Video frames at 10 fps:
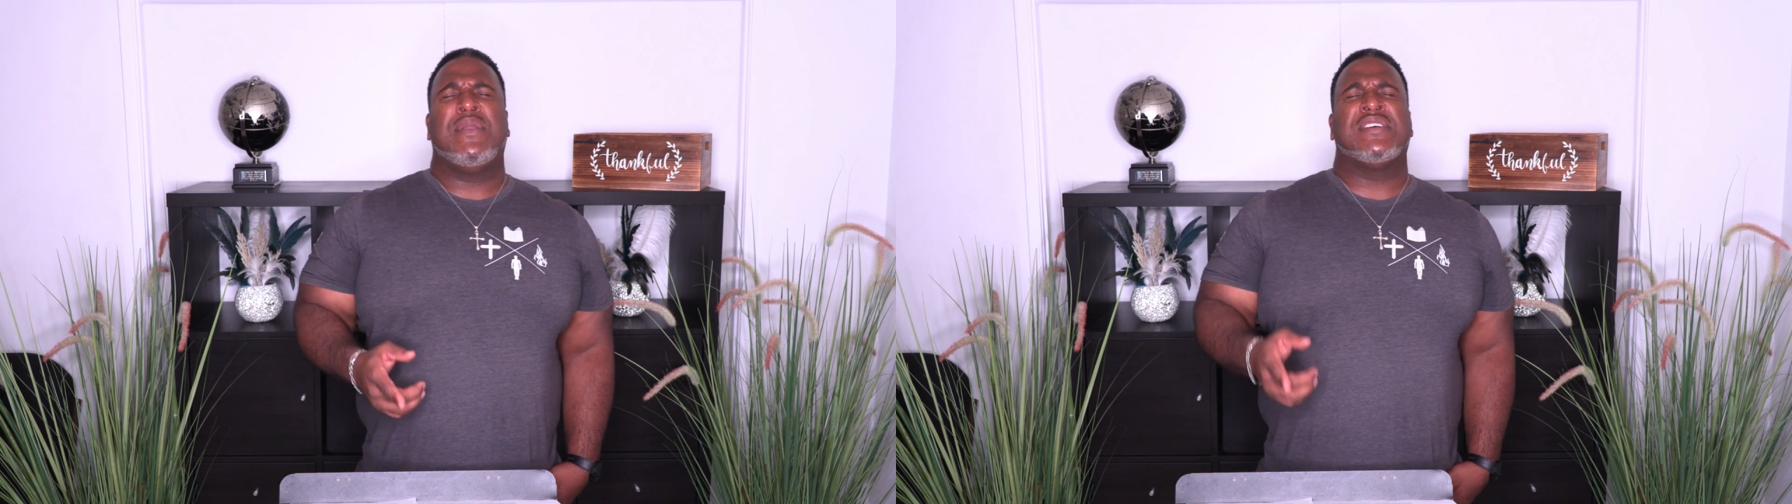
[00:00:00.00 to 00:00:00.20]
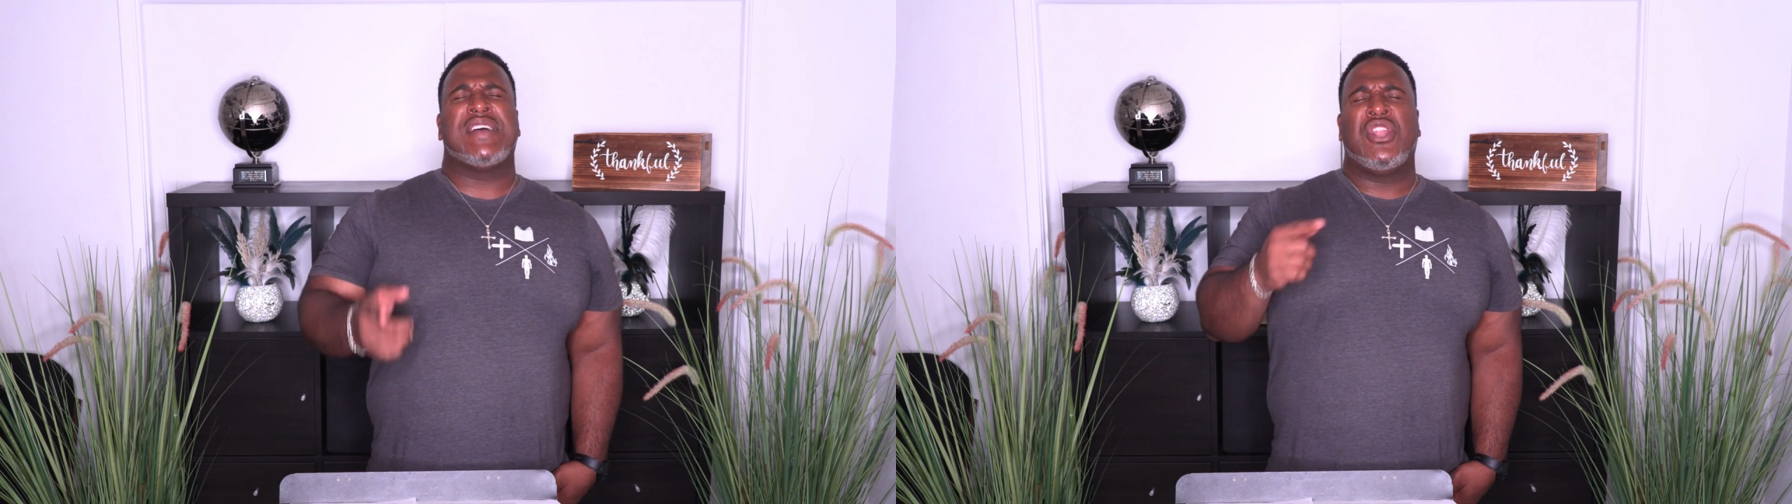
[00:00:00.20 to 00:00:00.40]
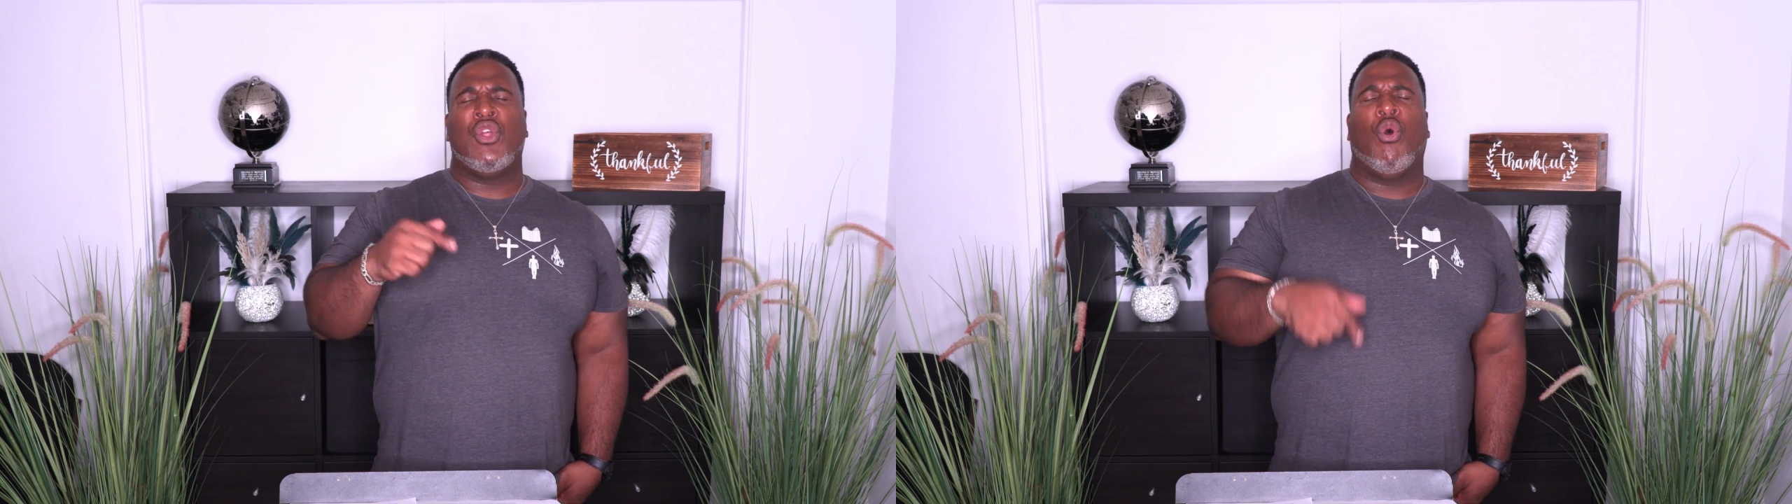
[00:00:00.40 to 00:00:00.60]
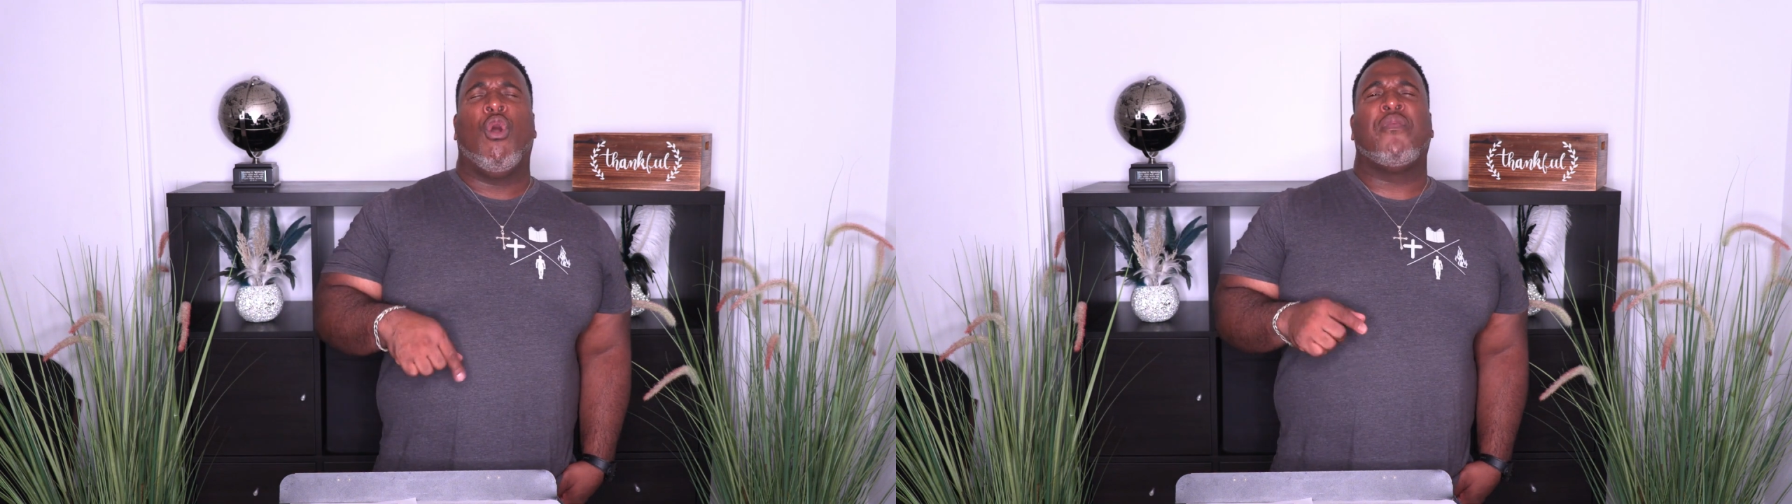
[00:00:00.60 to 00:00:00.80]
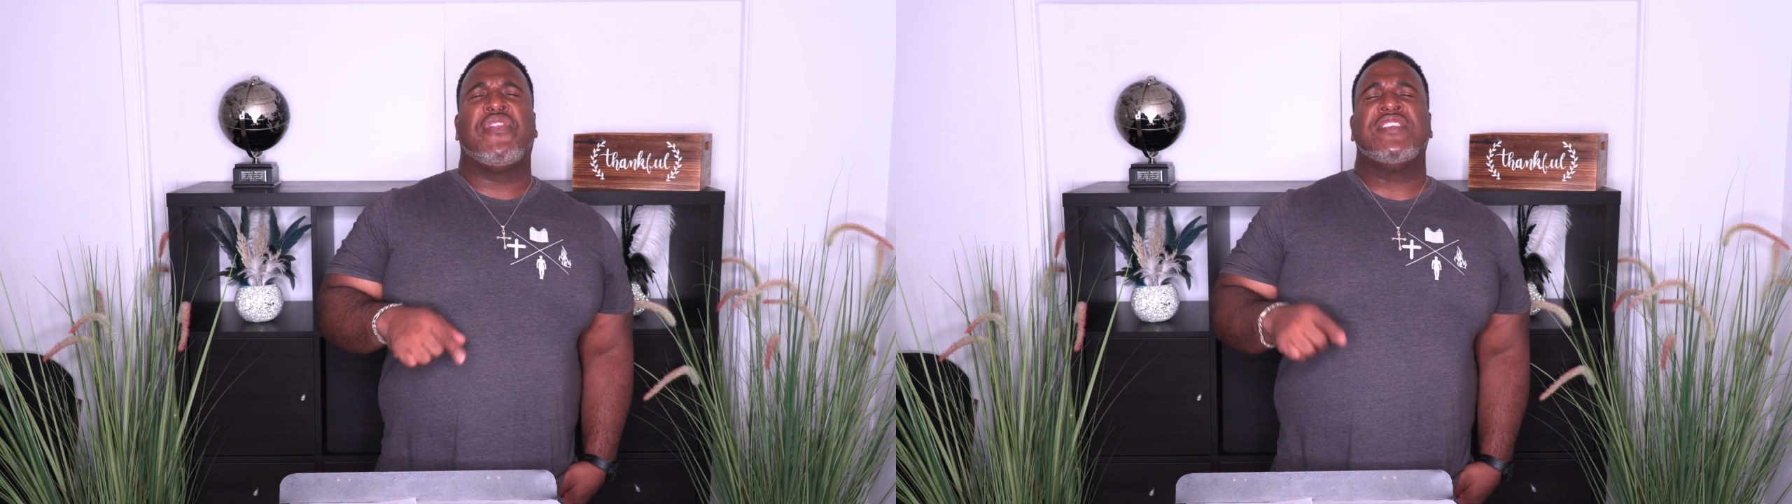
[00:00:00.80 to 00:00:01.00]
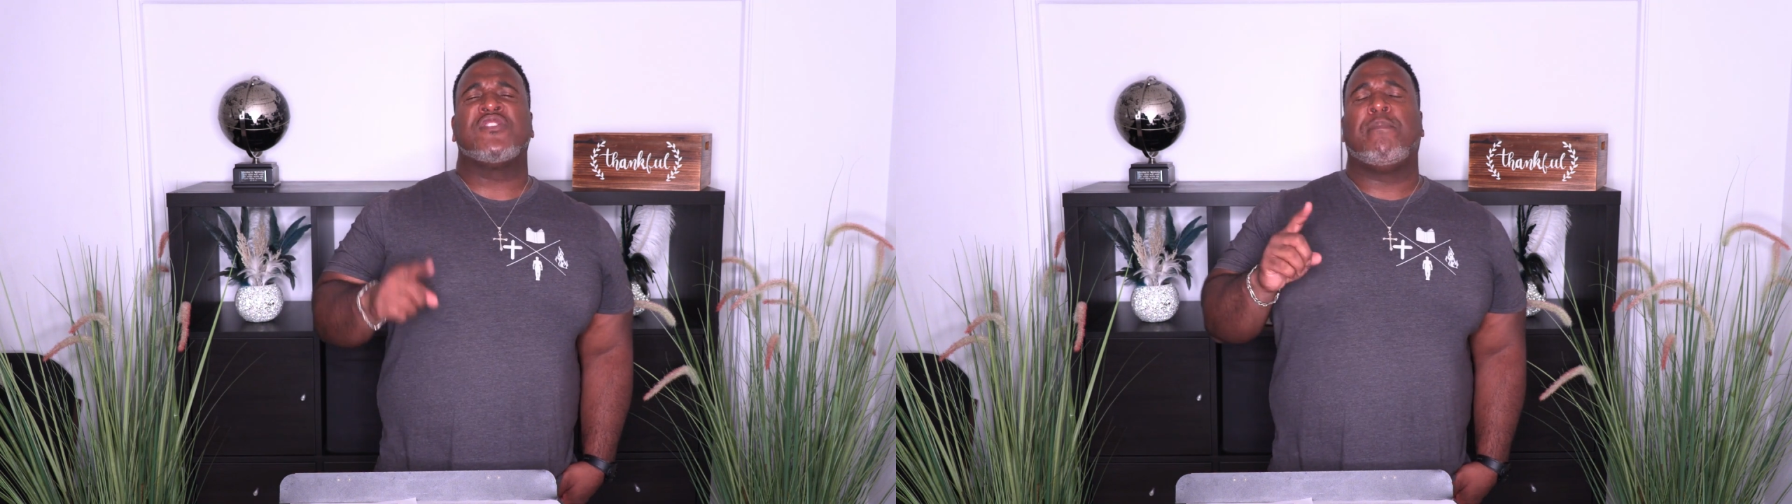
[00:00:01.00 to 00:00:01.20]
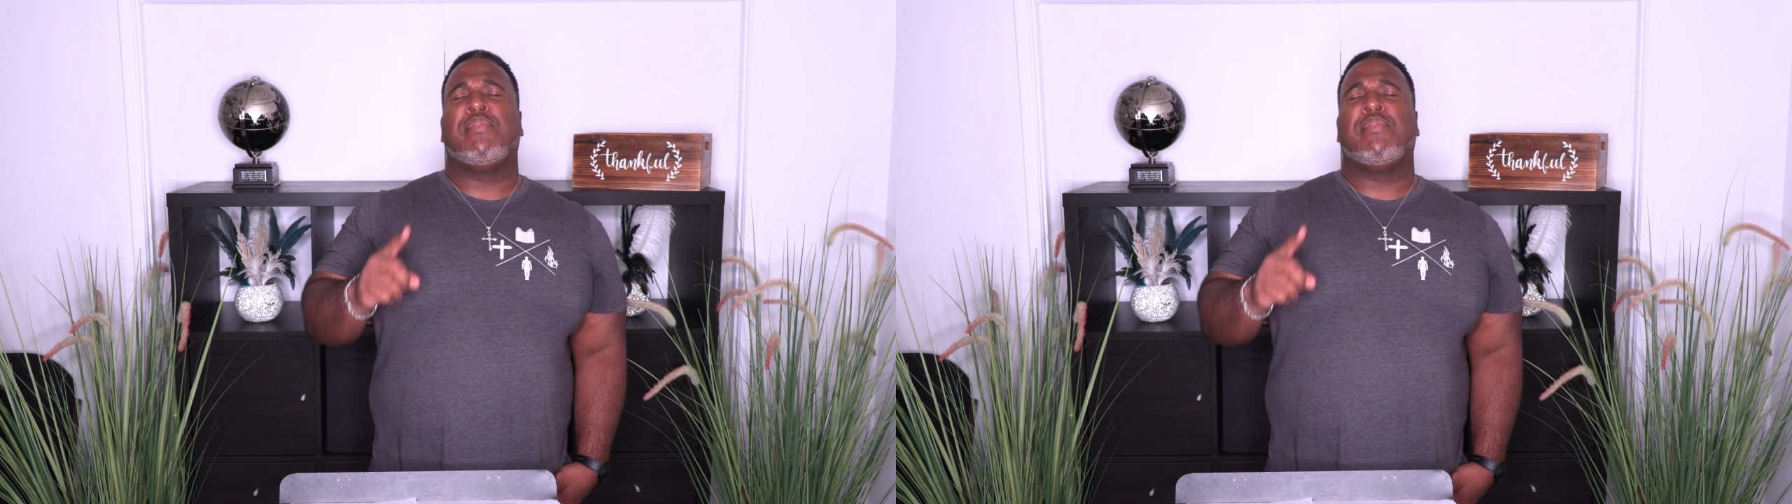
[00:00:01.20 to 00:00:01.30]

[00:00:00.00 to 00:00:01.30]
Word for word: because I know all things are